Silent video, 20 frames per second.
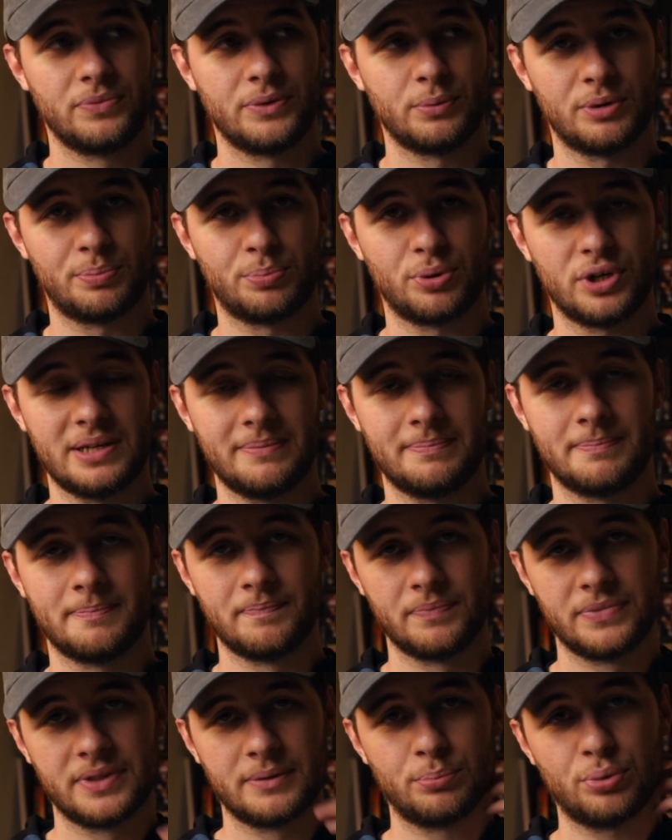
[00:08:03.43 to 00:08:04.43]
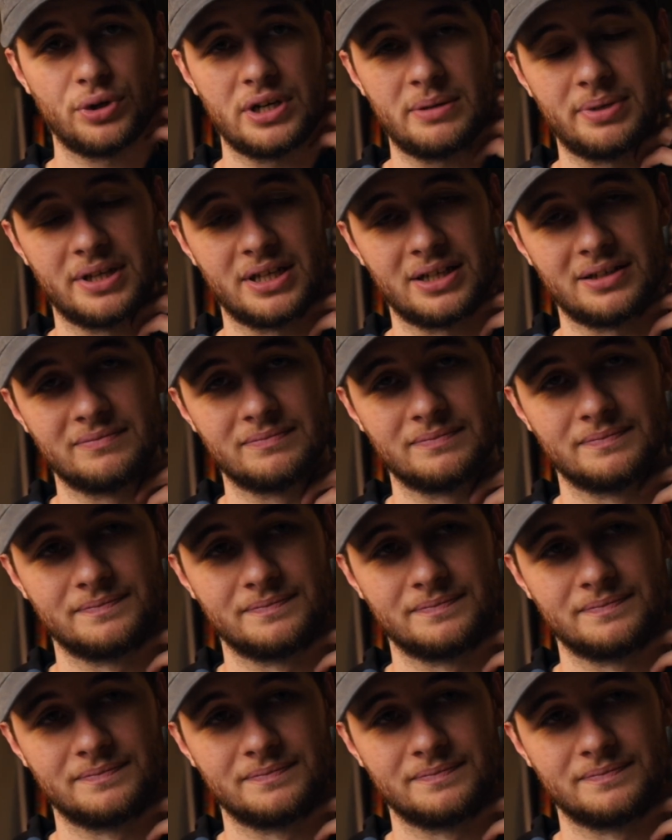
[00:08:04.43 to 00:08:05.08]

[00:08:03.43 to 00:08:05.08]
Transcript: with pretty big,